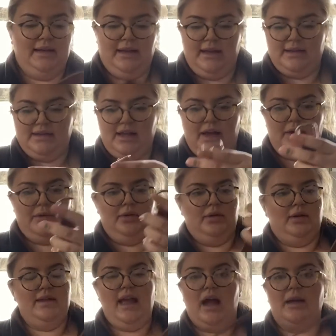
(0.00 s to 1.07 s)
So
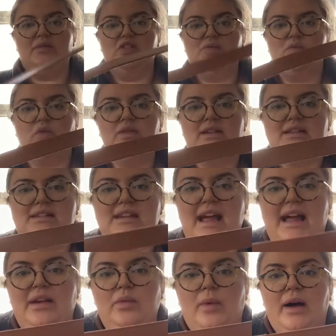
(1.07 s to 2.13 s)
yeah, I just brought this
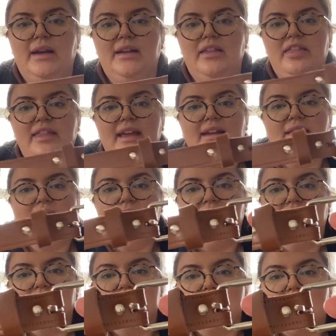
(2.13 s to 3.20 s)
tan one, a thin
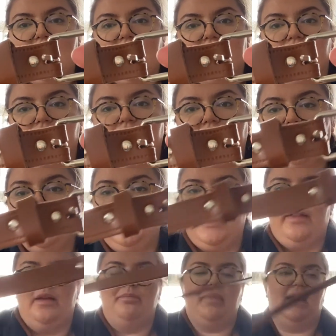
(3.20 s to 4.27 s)
tan real
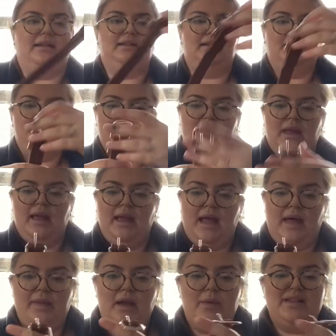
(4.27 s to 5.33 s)
leather belt
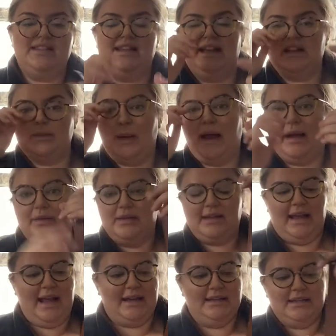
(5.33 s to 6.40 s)
and they were six pounds. They
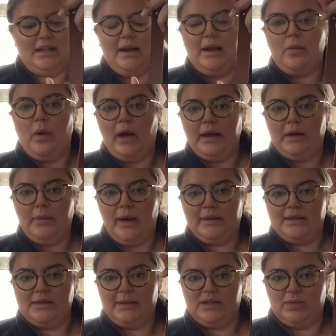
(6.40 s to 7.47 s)
had slightly wider
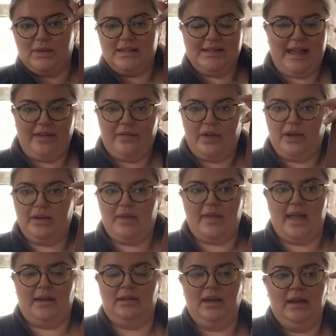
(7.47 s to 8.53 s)
ones which were seven and
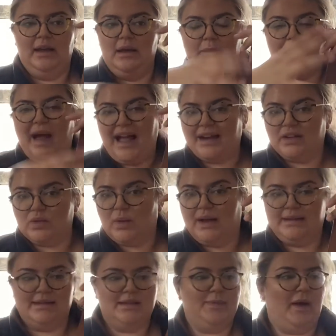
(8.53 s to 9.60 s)
then patterned
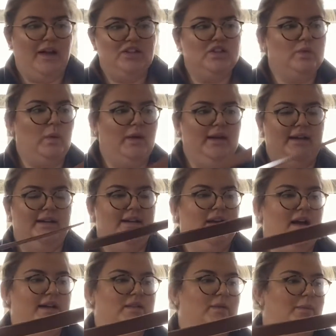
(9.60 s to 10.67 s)
ones, but I just wanted a
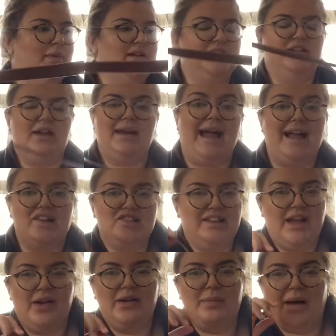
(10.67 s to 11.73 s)
nice one because I don't actually
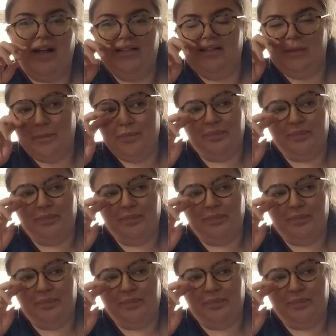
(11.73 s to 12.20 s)
own a belt.